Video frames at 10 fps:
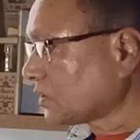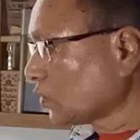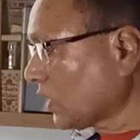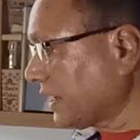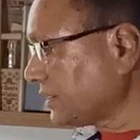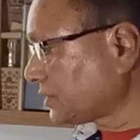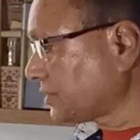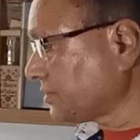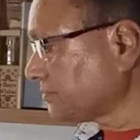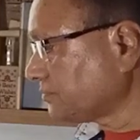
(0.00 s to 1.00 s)
like
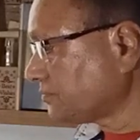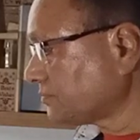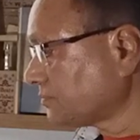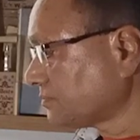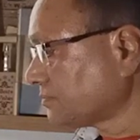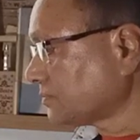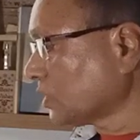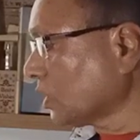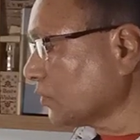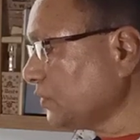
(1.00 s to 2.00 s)

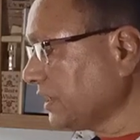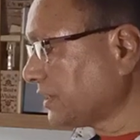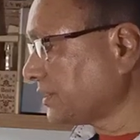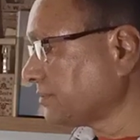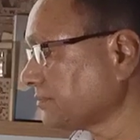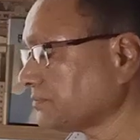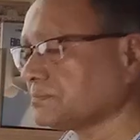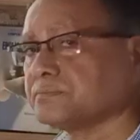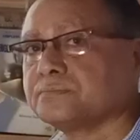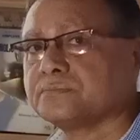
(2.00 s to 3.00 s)
a week,
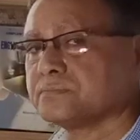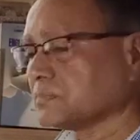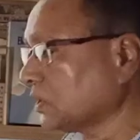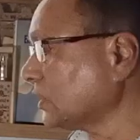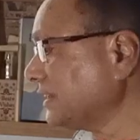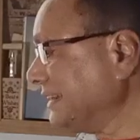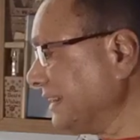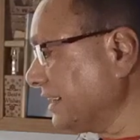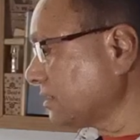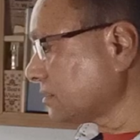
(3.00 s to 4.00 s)
a
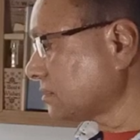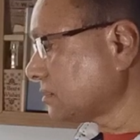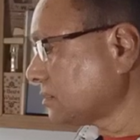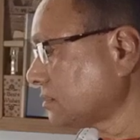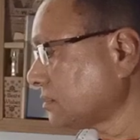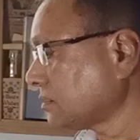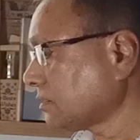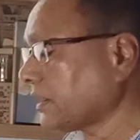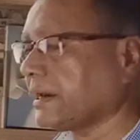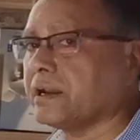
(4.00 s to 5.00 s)
year,
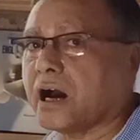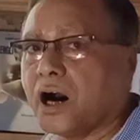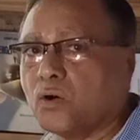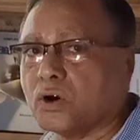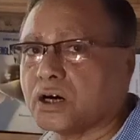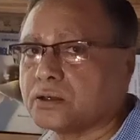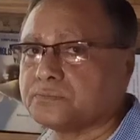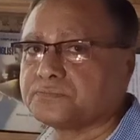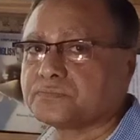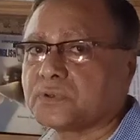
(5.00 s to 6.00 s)
an hour,
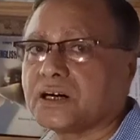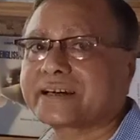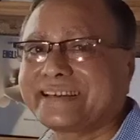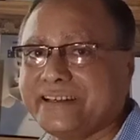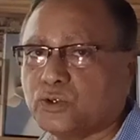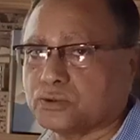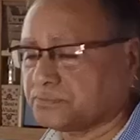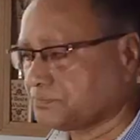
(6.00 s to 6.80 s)
a kilo.